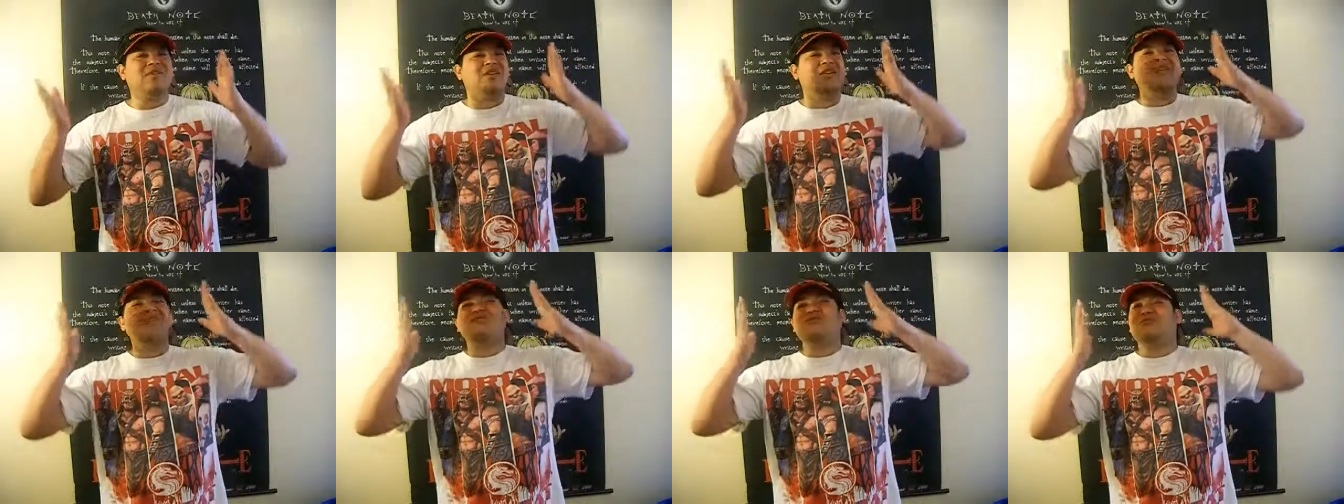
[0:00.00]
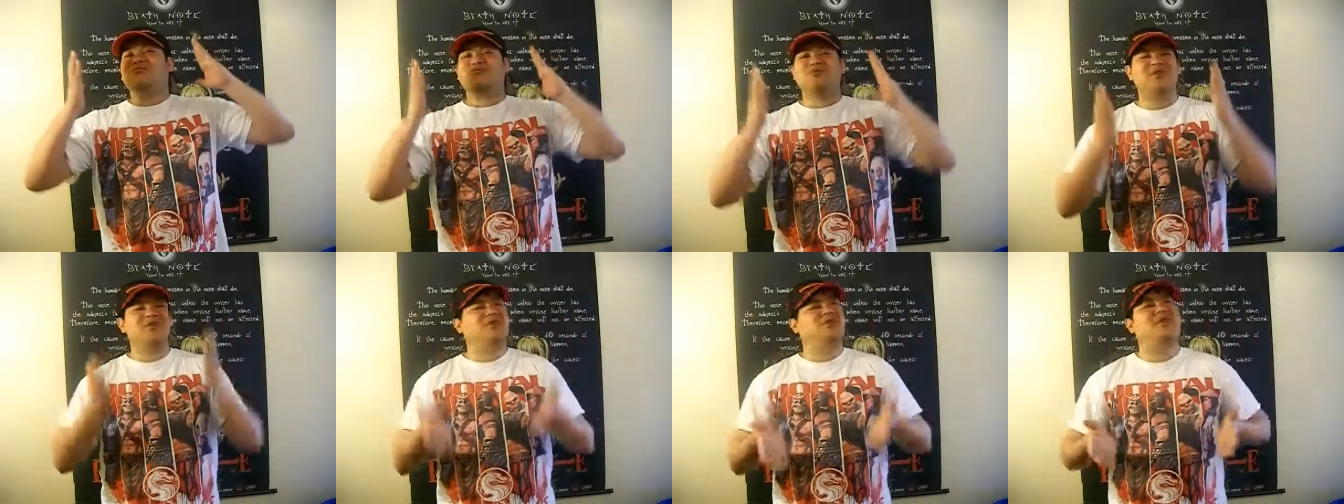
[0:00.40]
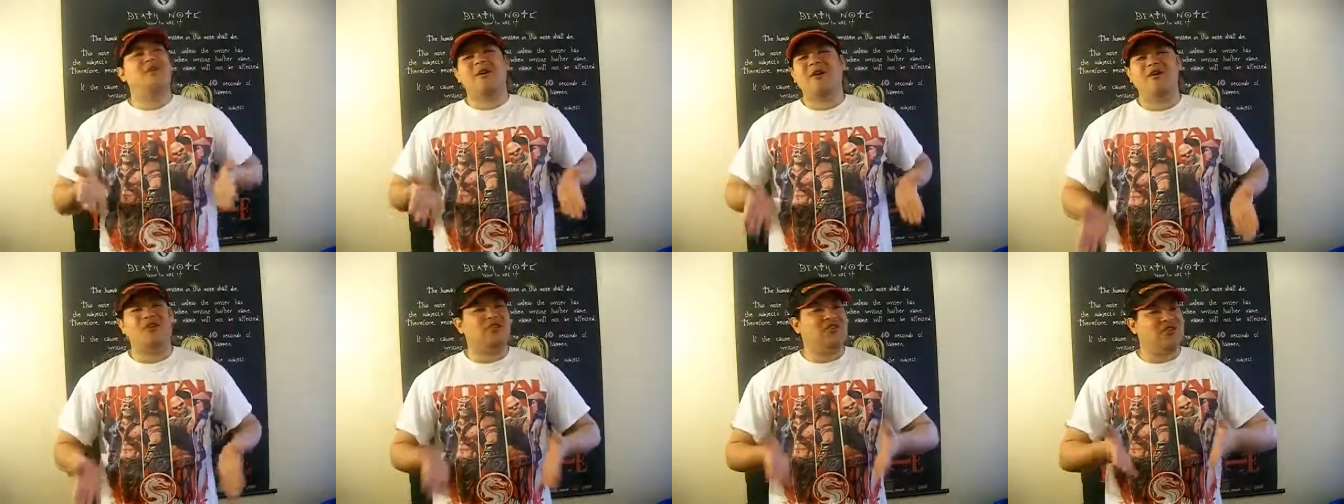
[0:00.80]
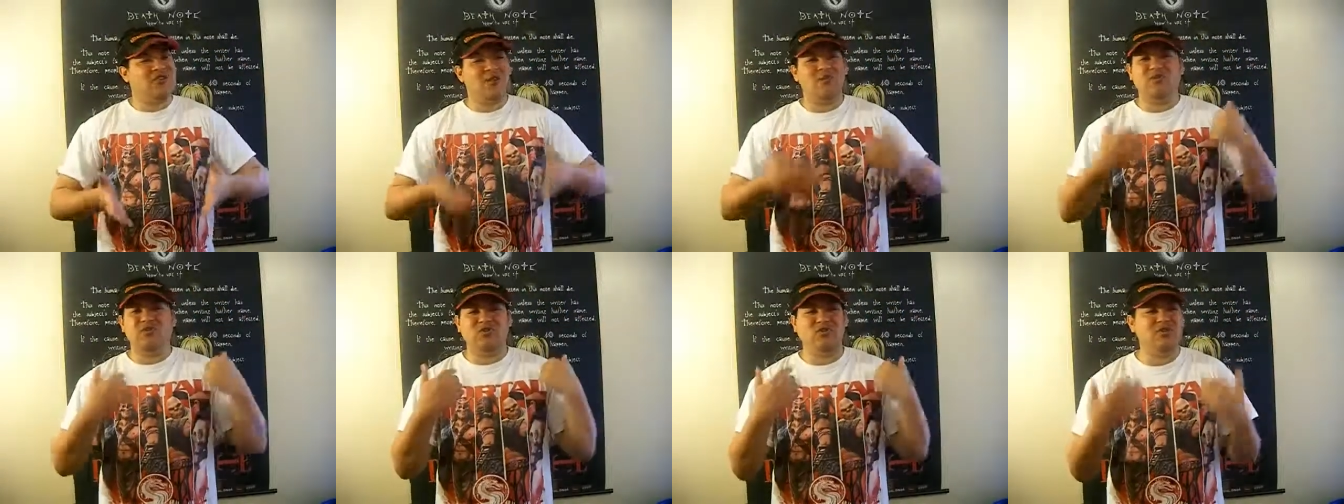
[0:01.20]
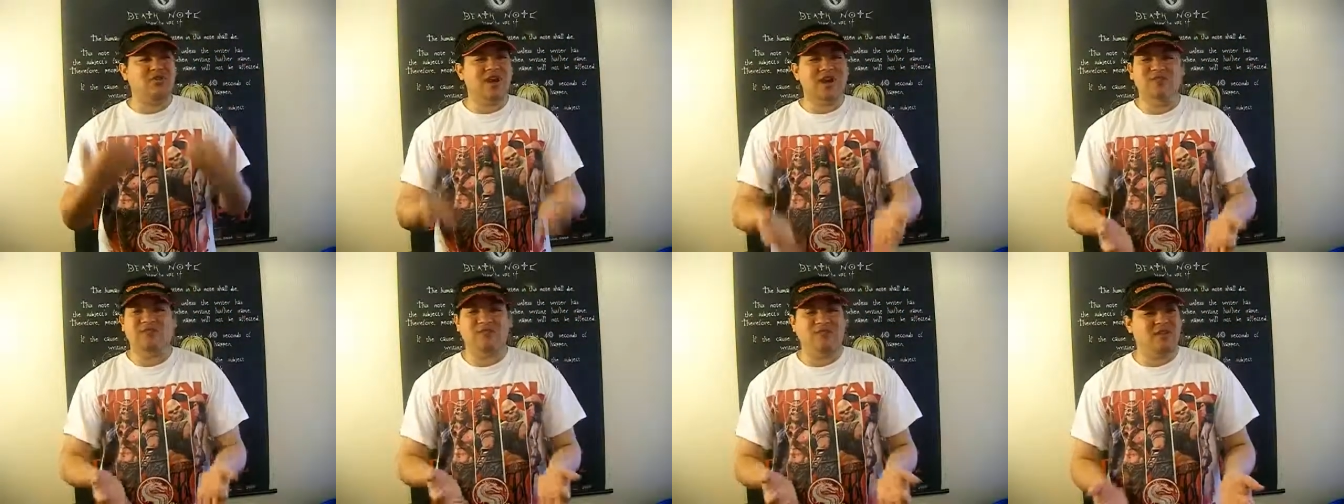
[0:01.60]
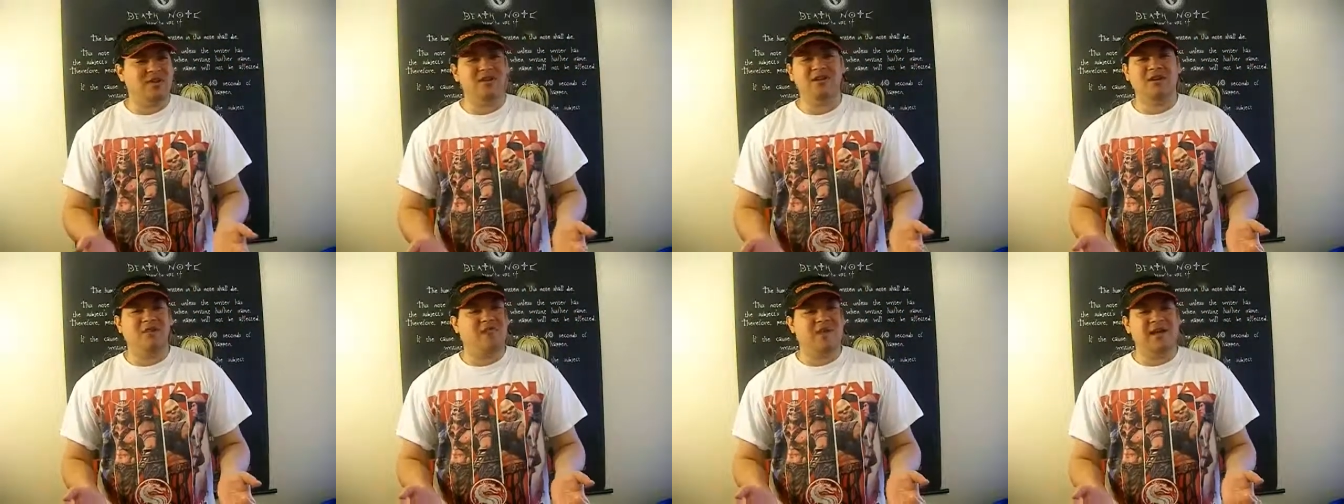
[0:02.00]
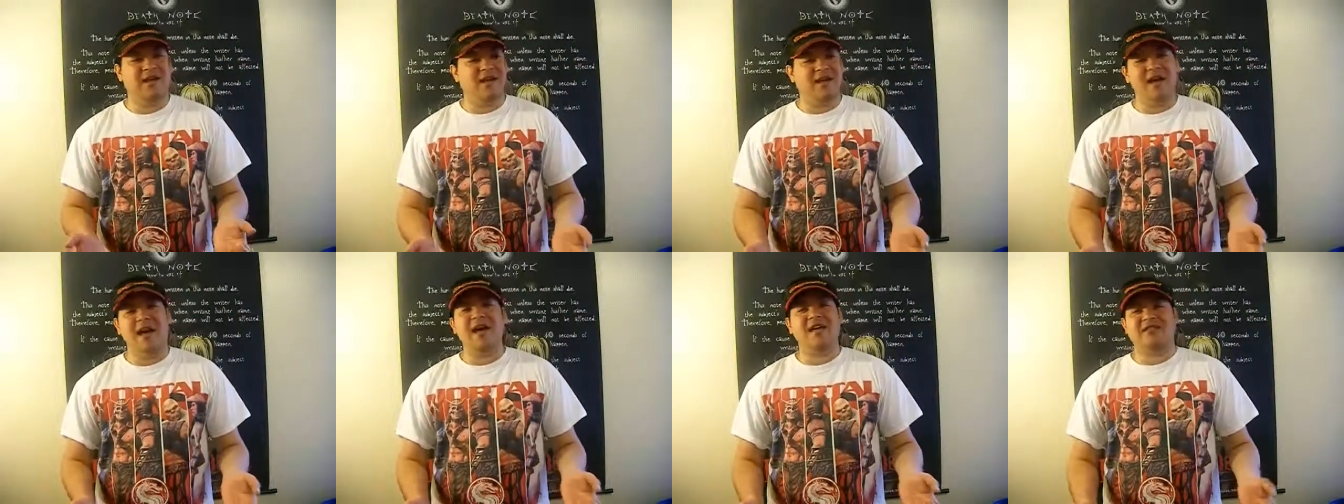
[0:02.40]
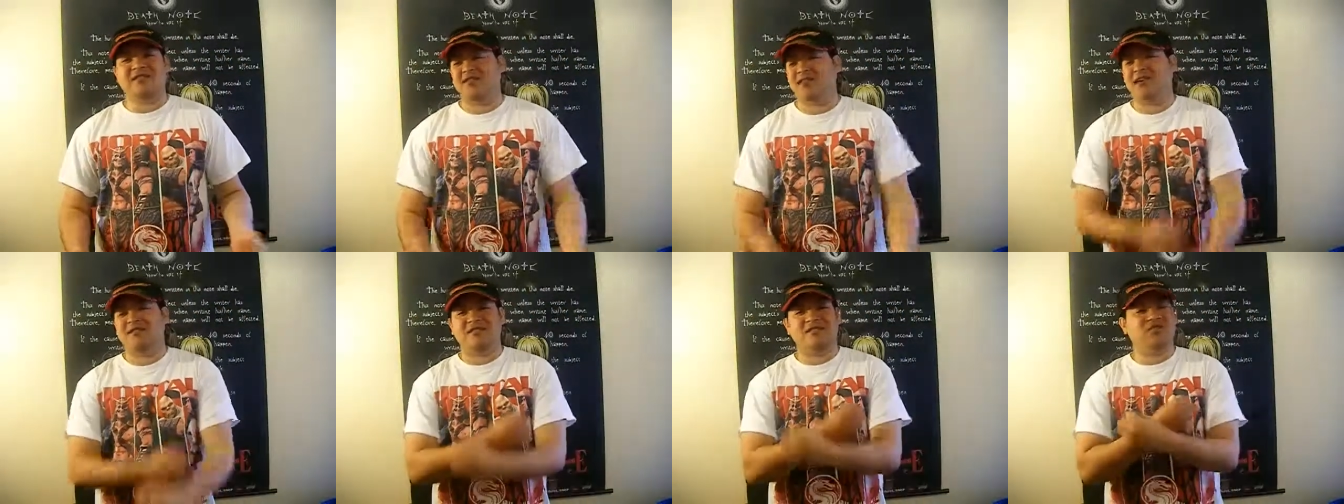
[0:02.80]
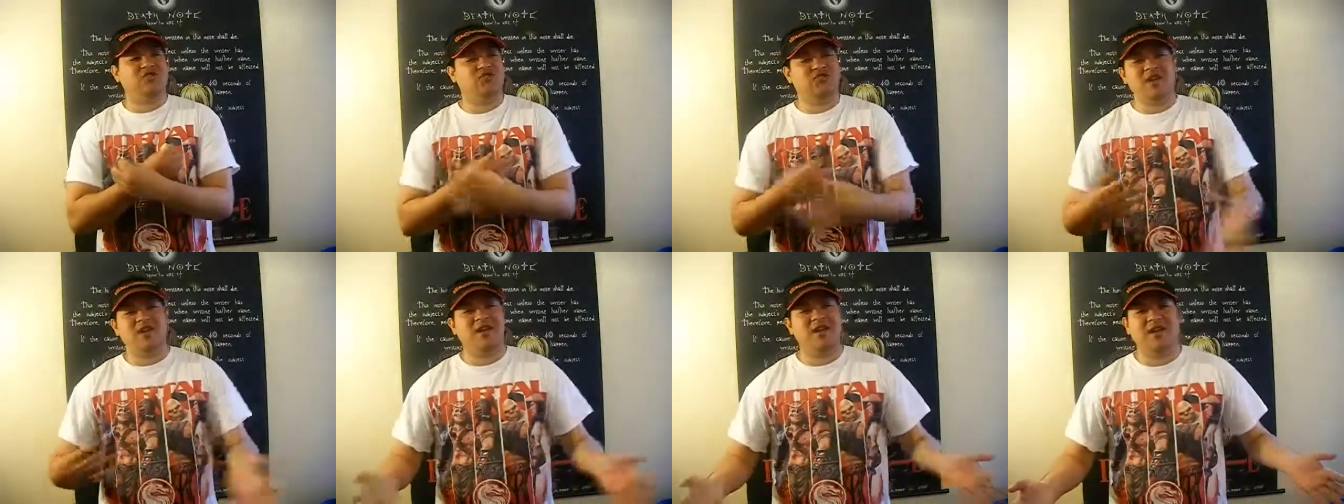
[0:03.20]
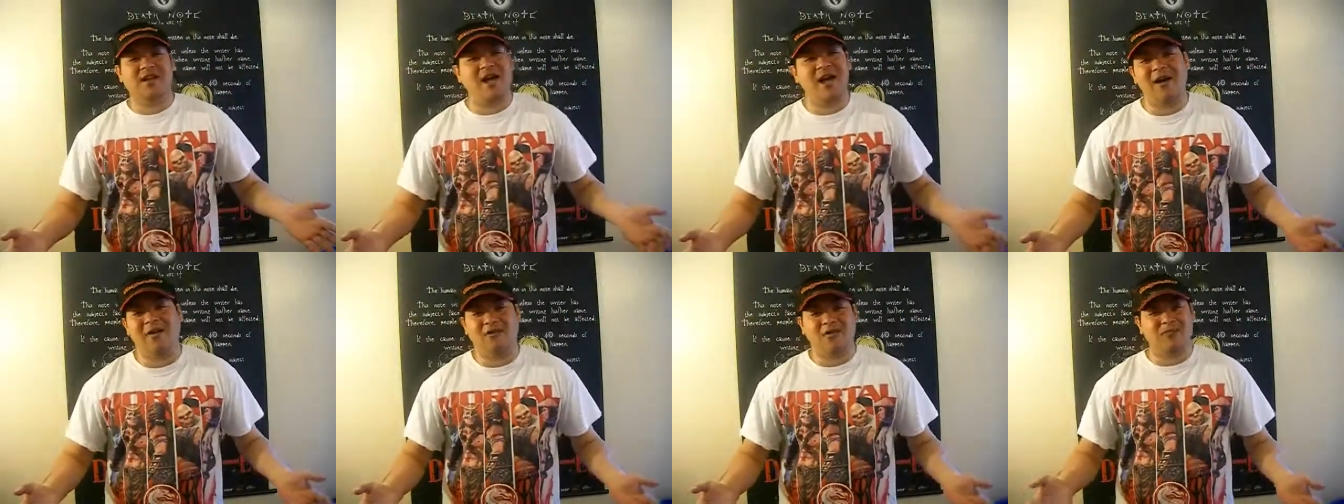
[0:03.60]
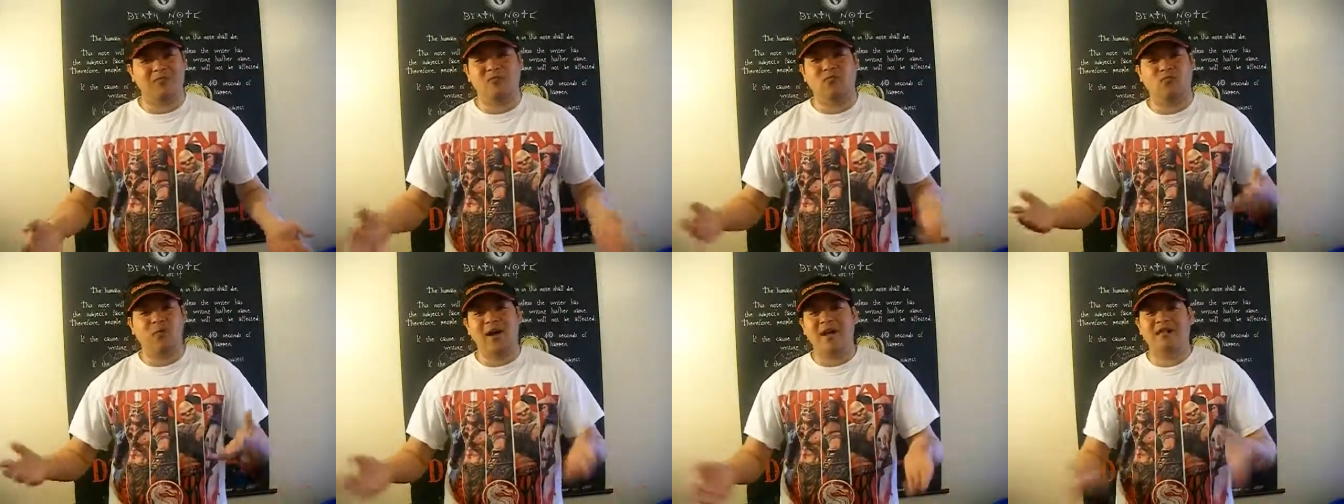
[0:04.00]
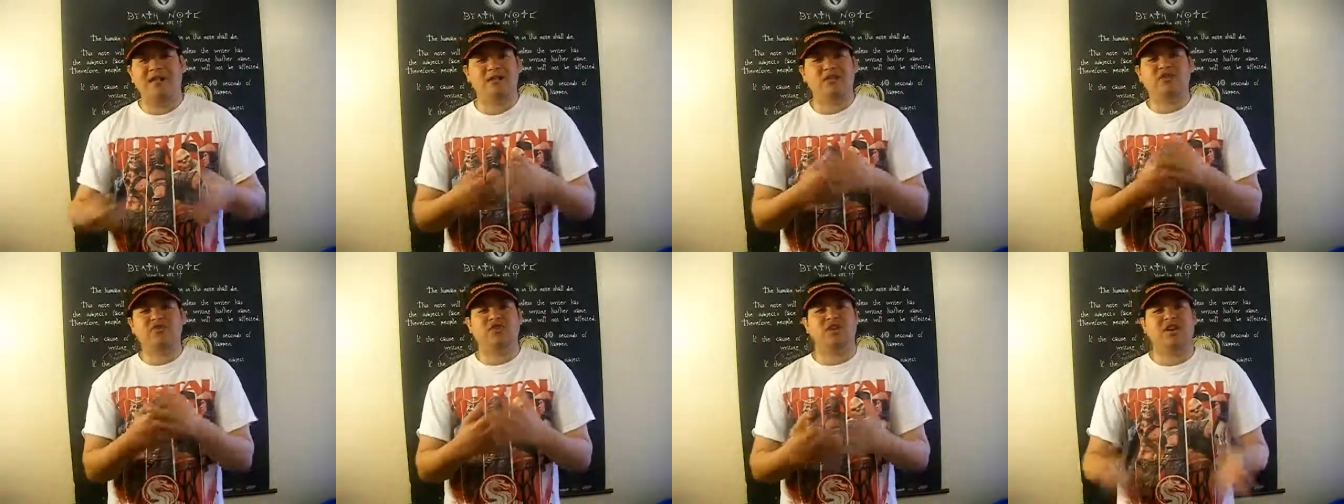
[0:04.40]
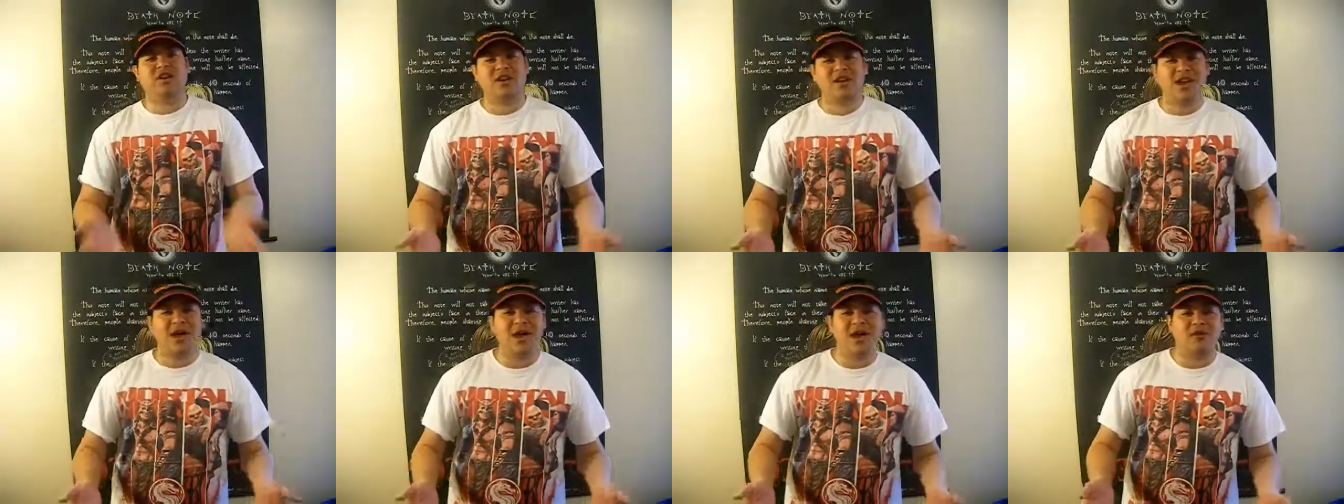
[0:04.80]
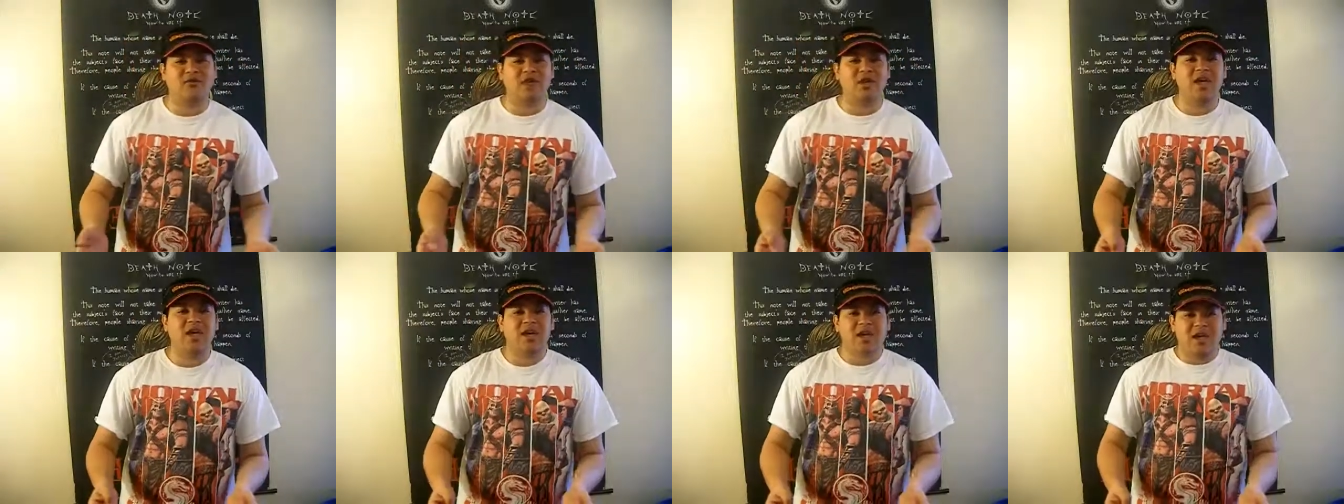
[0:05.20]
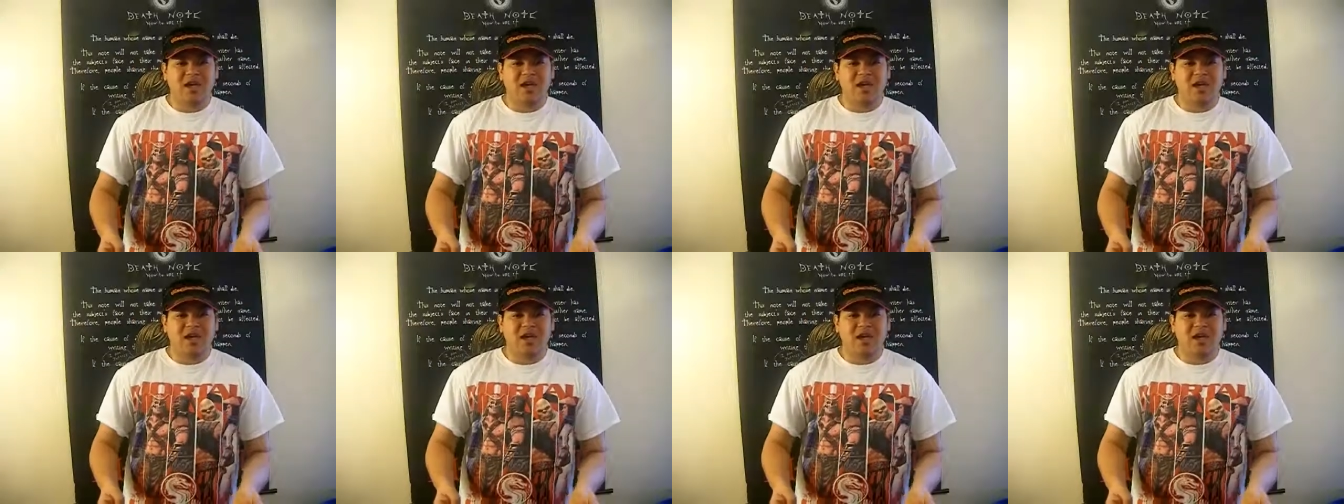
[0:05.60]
it's really hard to say what you guys would think about it. I say at least check it out. If you want, at least check it out.